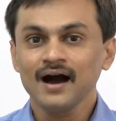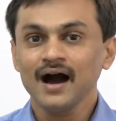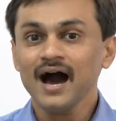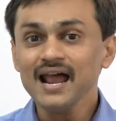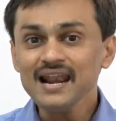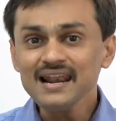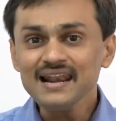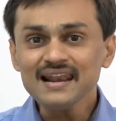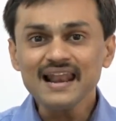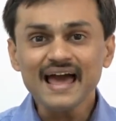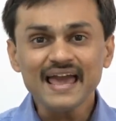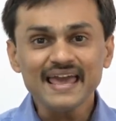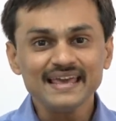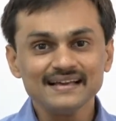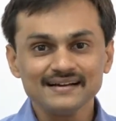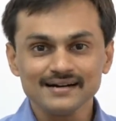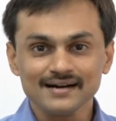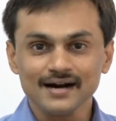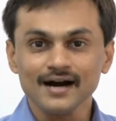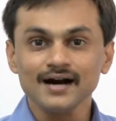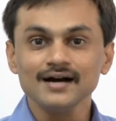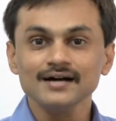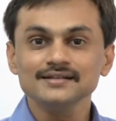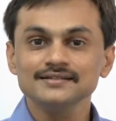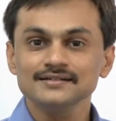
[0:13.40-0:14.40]
Unlike
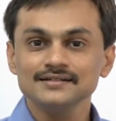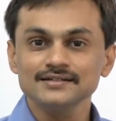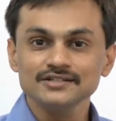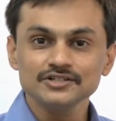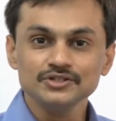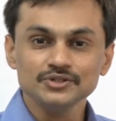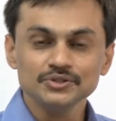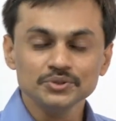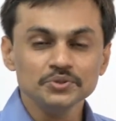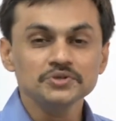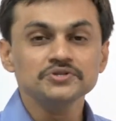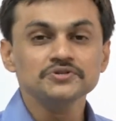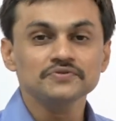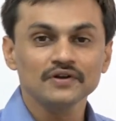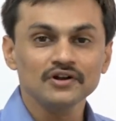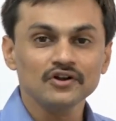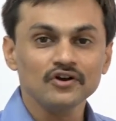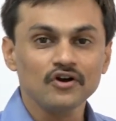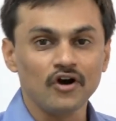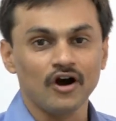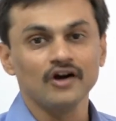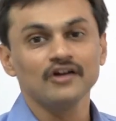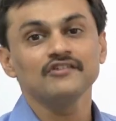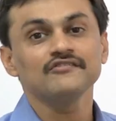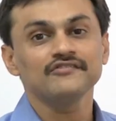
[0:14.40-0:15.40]
other usual
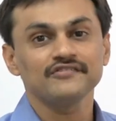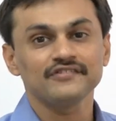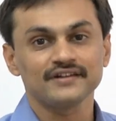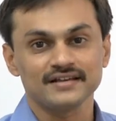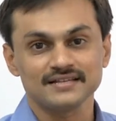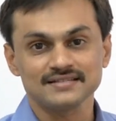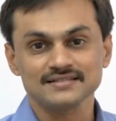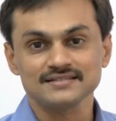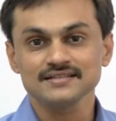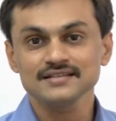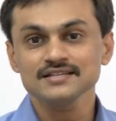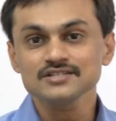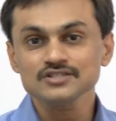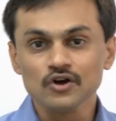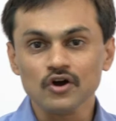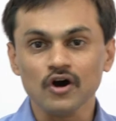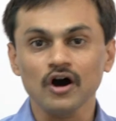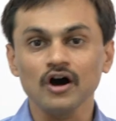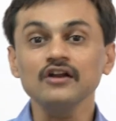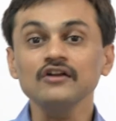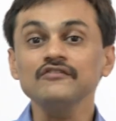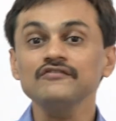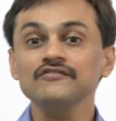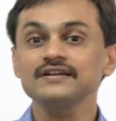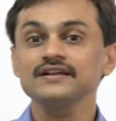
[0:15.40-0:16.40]
conference, this
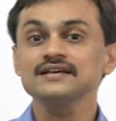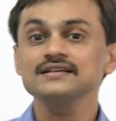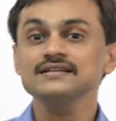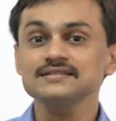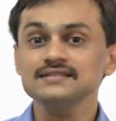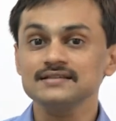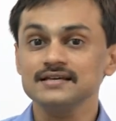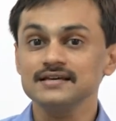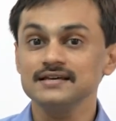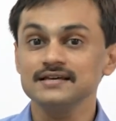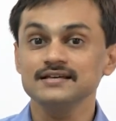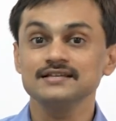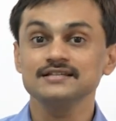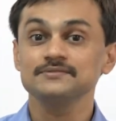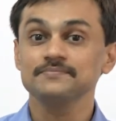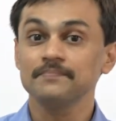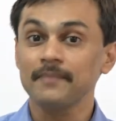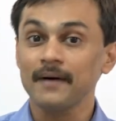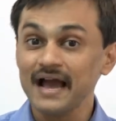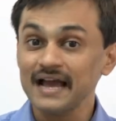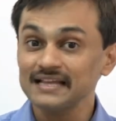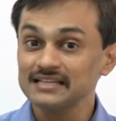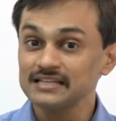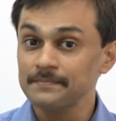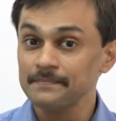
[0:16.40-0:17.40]
conference is
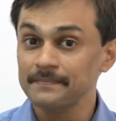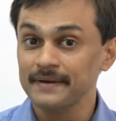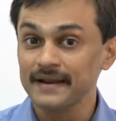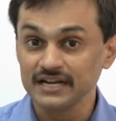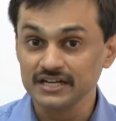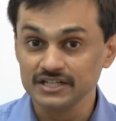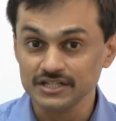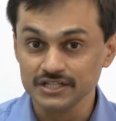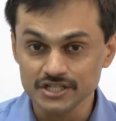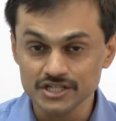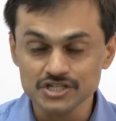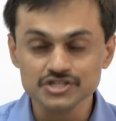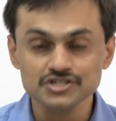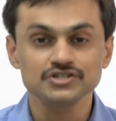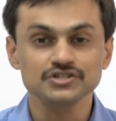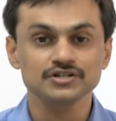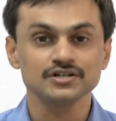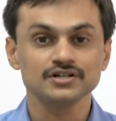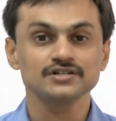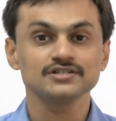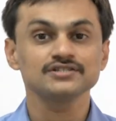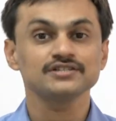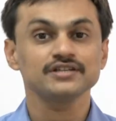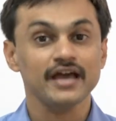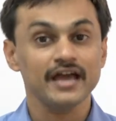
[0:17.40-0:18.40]
by the
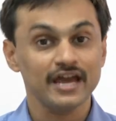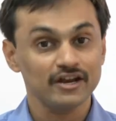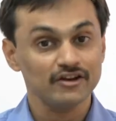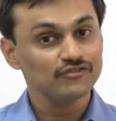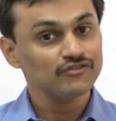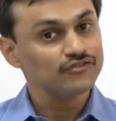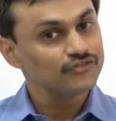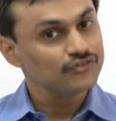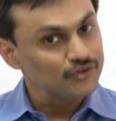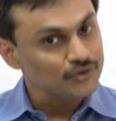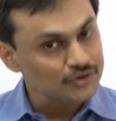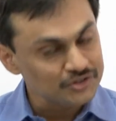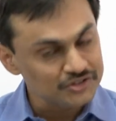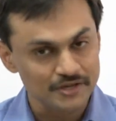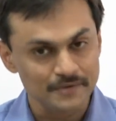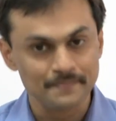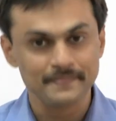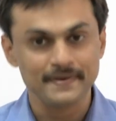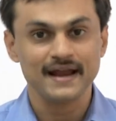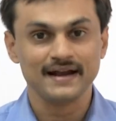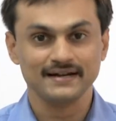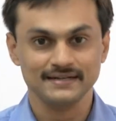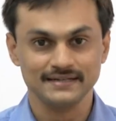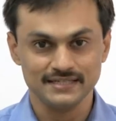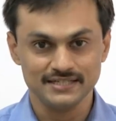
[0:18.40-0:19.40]
practitioners and for the
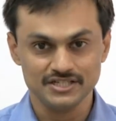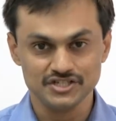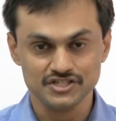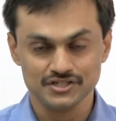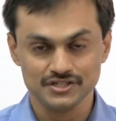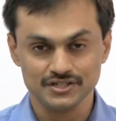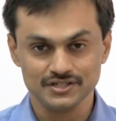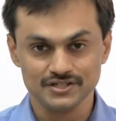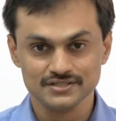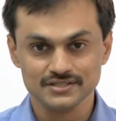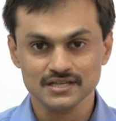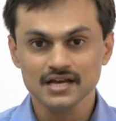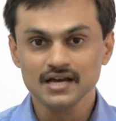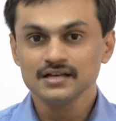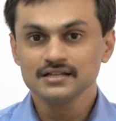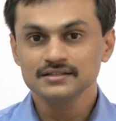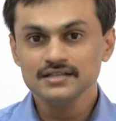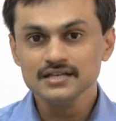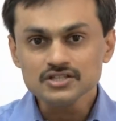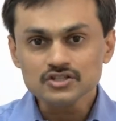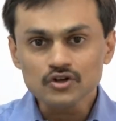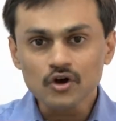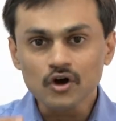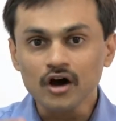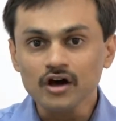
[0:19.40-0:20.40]
practitioners.
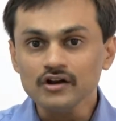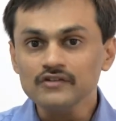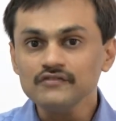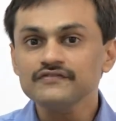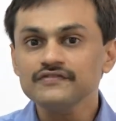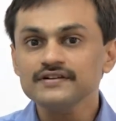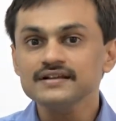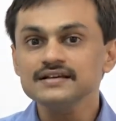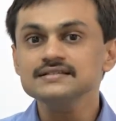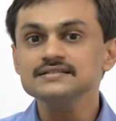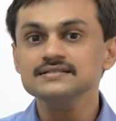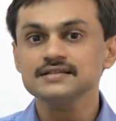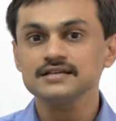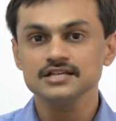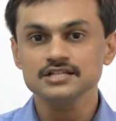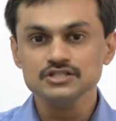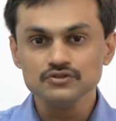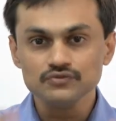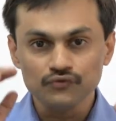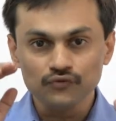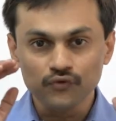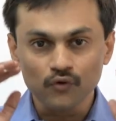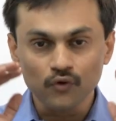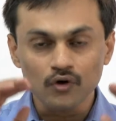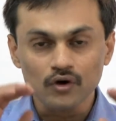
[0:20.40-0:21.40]
This conference is
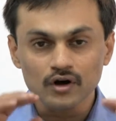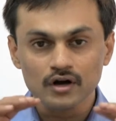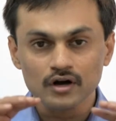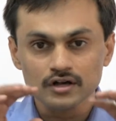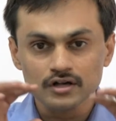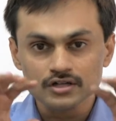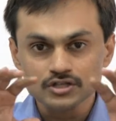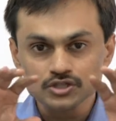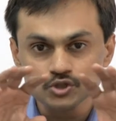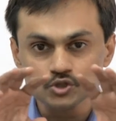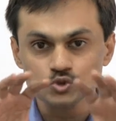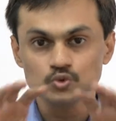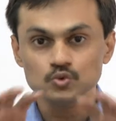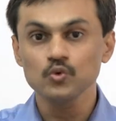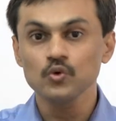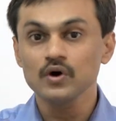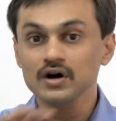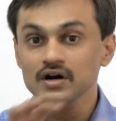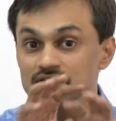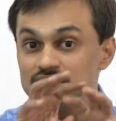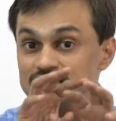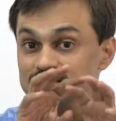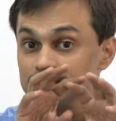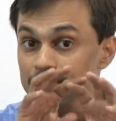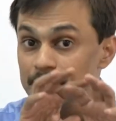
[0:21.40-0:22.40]
focused
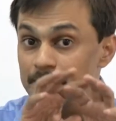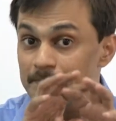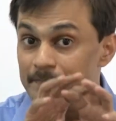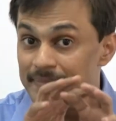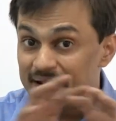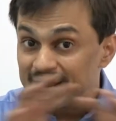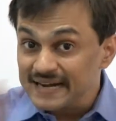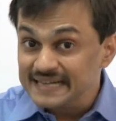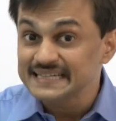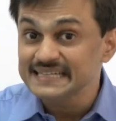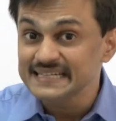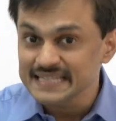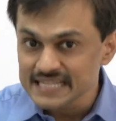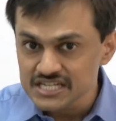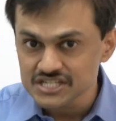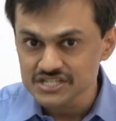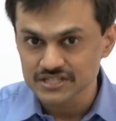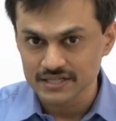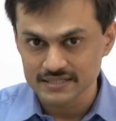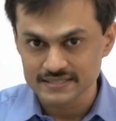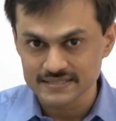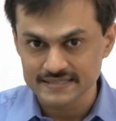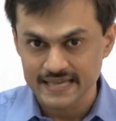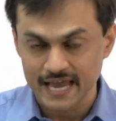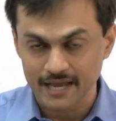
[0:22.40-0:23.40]
towards the
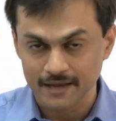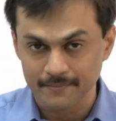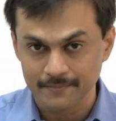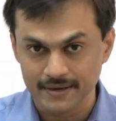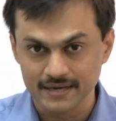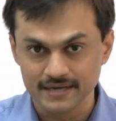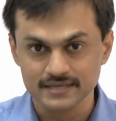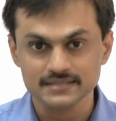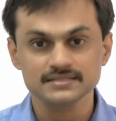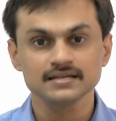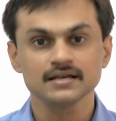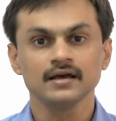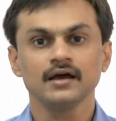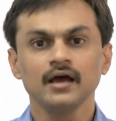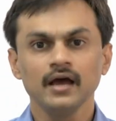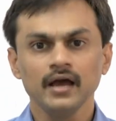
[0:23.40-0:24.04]
practitioner segments.